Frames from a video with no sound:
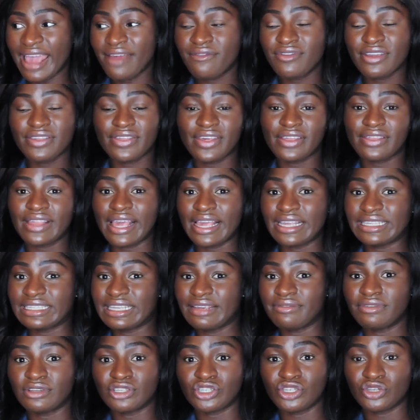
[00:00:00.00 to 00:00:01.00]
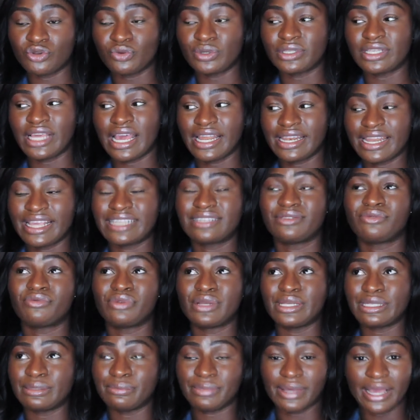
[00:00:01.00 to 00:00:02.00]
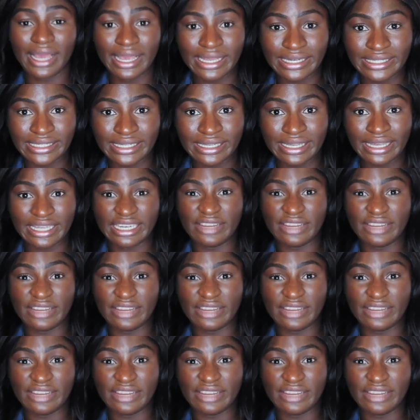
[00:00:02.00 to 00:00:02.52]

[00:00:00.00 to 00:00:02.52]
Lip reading: Everything that is given to you, there's a reason behind it.